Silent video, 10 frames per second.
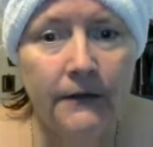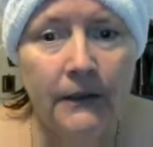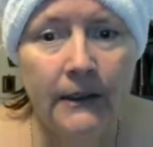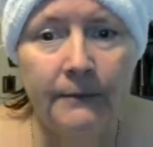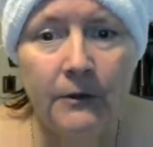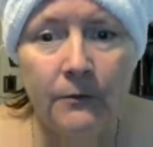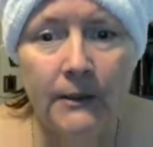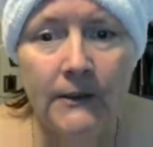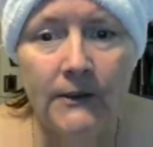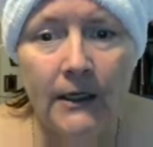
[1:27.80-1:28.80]
the leptin
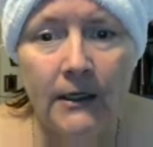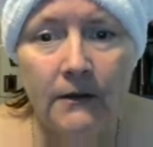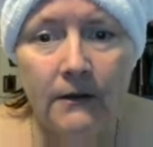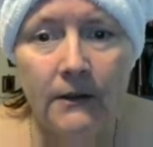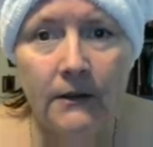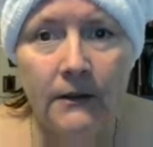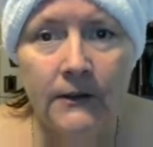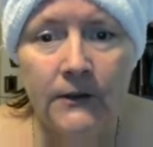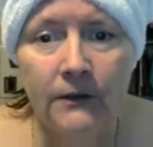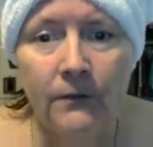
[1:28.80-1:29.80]
reset is
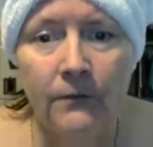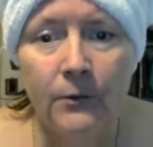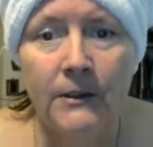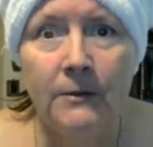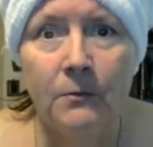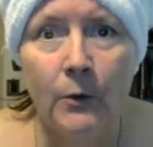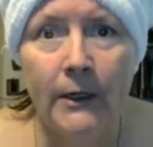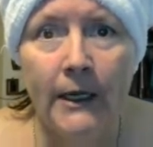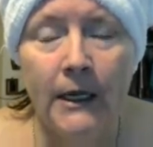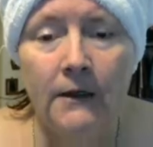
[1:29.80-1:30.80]
still
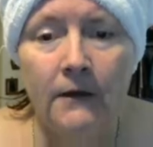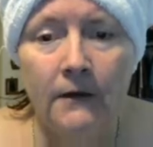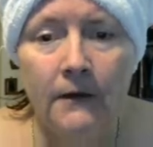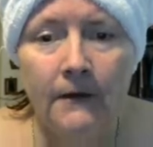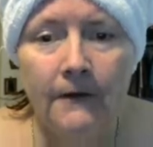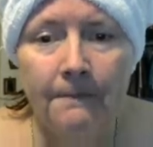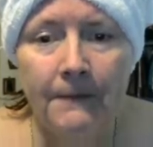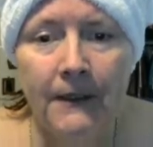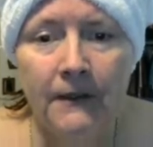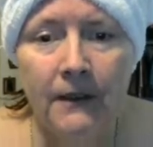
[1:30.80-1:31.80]
14.8,
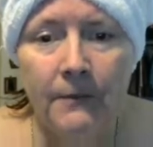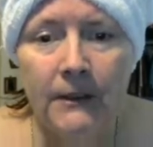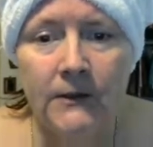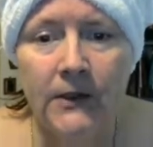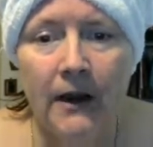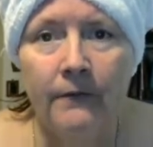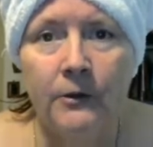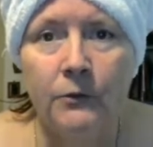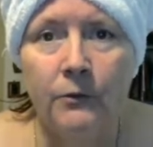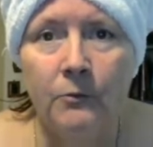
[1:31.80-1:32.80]
and that makes the
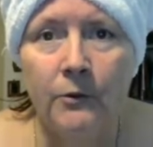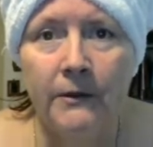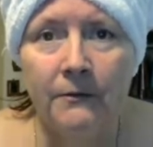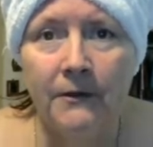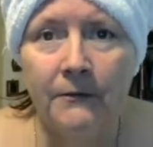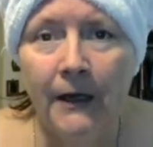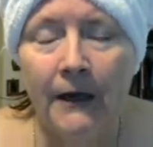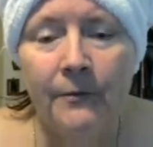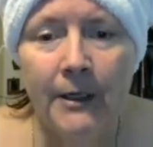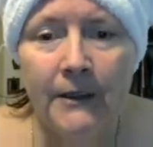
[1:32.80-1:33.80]
average
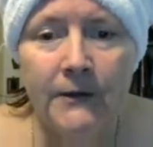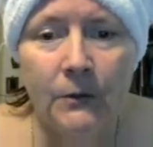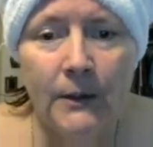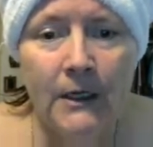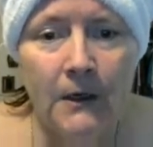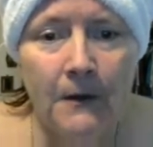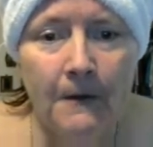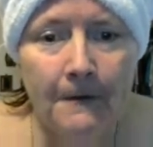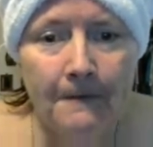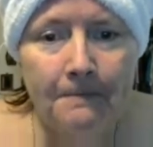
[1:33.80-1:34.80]
1.35 pounds a week.
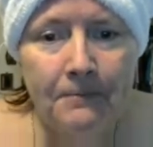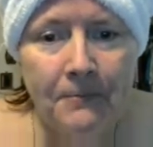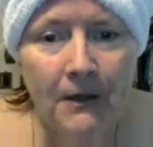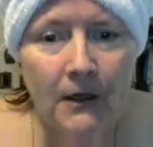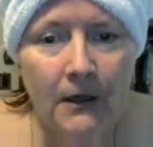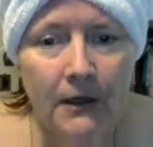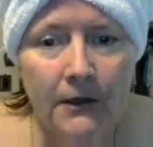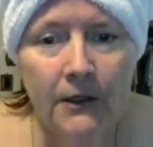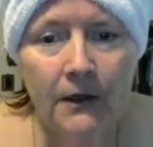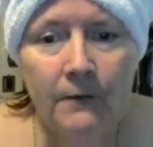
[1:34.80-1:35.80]

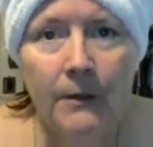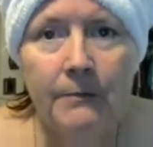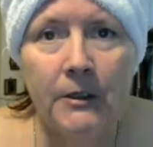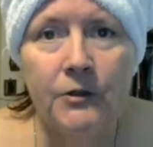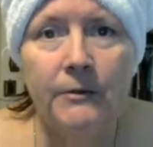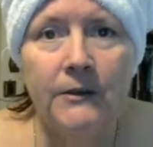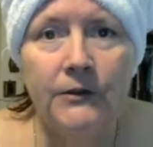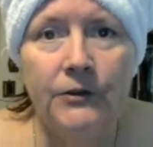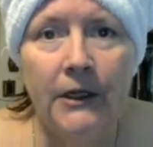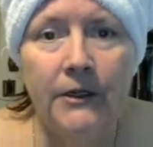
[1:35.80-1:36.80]
None of my measurements
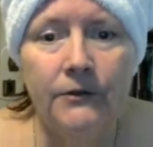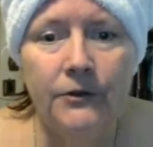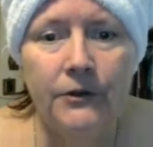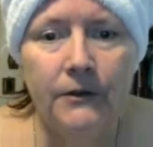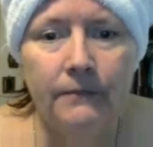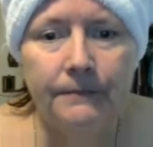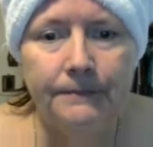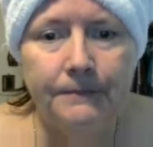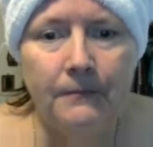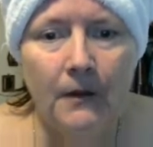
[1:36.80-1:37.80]
changed,
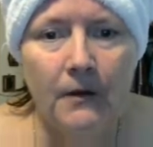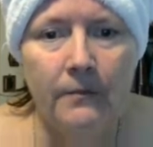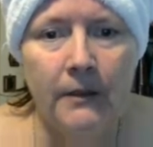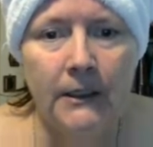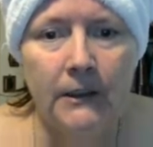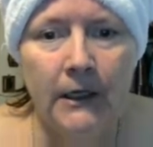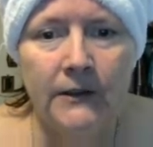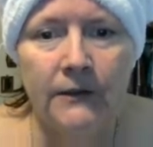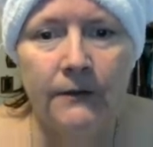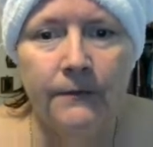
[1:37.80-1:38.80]
but
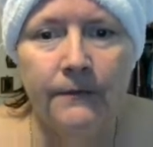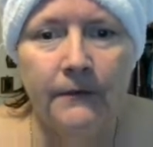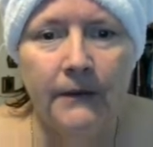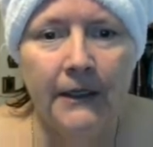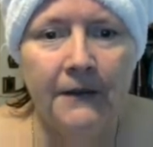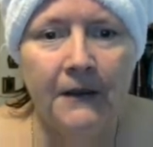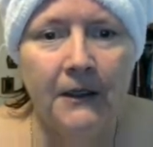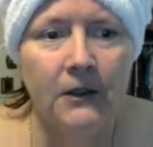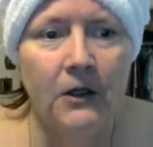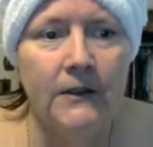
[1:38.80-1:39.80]
lots of, I
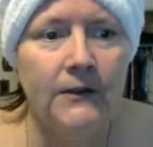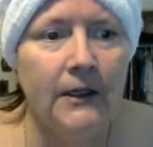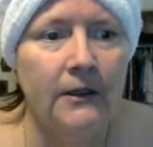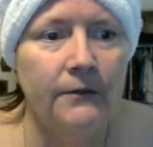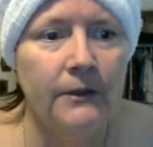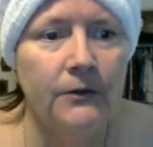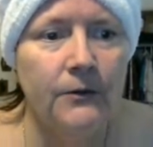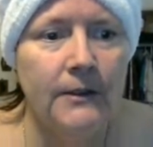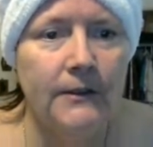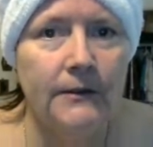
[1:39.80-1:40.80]
think, non-scale
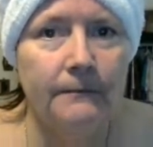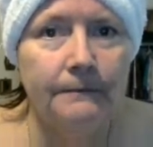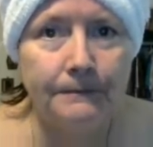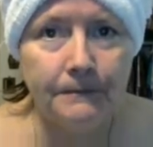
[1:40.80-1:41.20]
victories.